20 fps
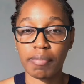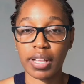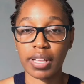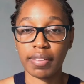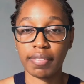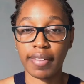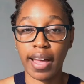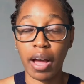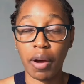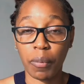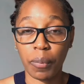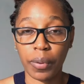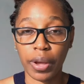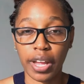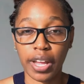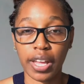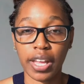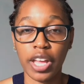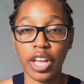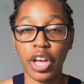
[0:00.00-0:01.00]
That
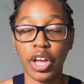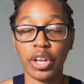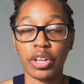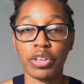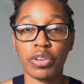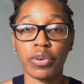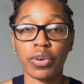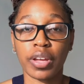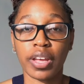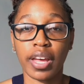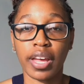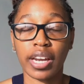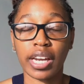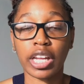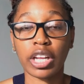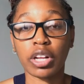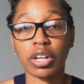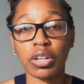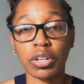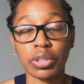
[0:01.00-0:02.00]
way you can
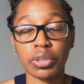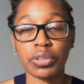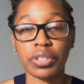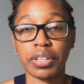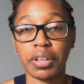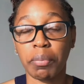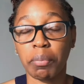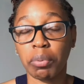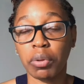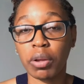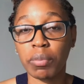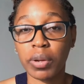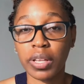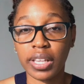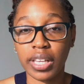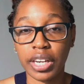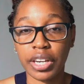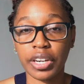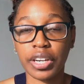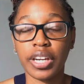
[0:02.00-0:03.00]
include the employment
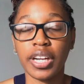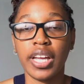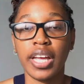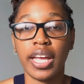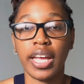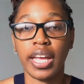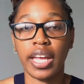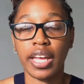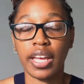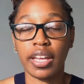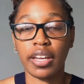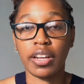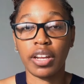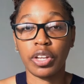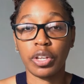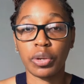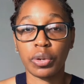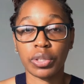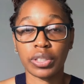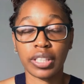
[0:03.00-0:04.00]
letter in
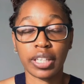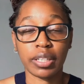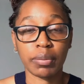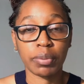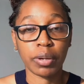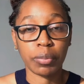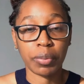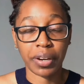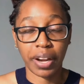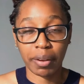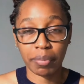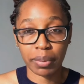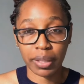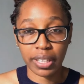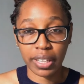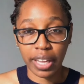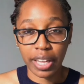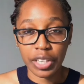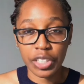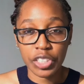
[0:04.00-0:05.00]
your study permit
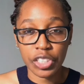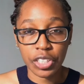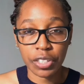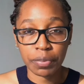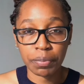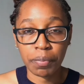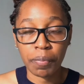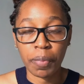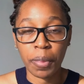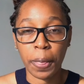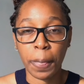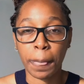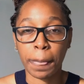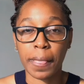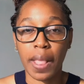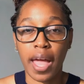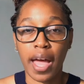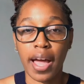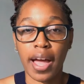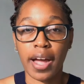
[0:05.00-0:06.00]
application.
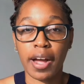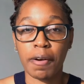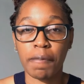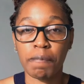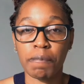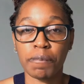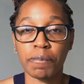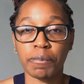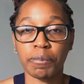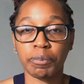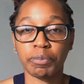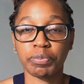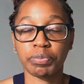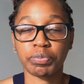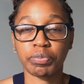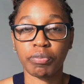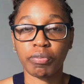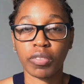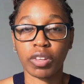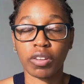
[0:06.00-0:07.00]

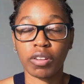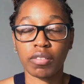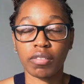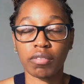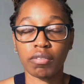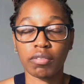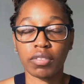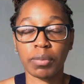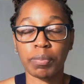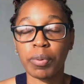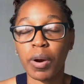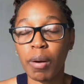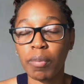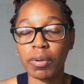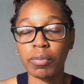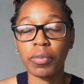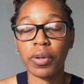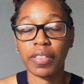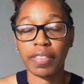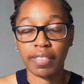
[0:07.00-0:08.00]
The problem
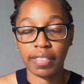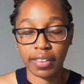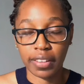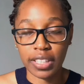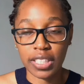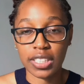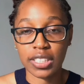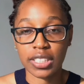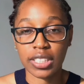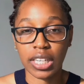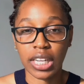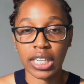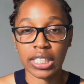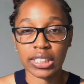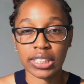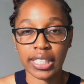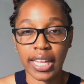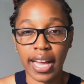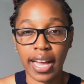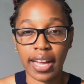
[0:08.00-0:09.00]
with this is
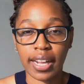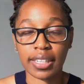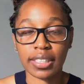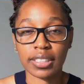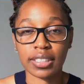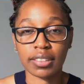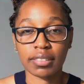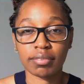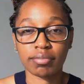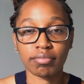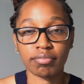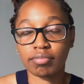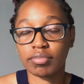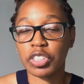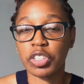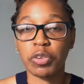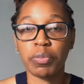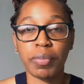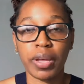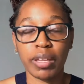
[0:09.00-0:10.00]
that
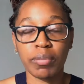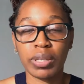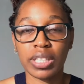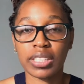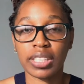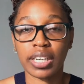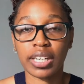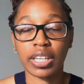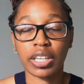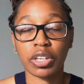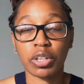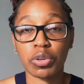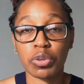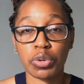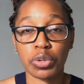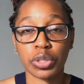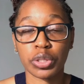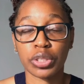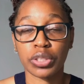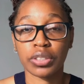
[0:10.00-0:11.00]
you may be studying a
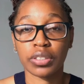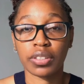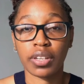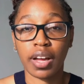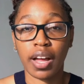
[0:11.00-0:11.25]
course